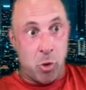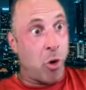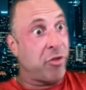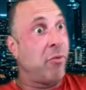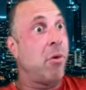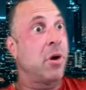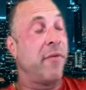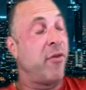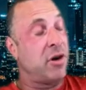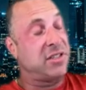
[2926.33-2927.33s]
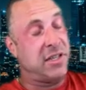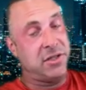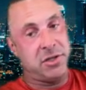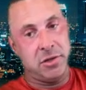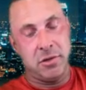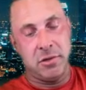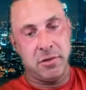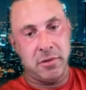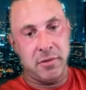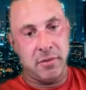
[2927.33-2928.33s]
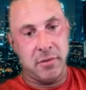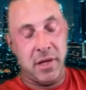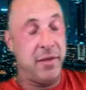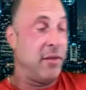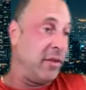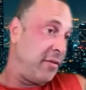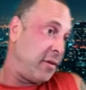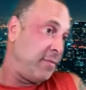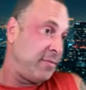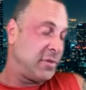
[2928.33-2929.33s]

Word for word: growth hormone converts into in the liver.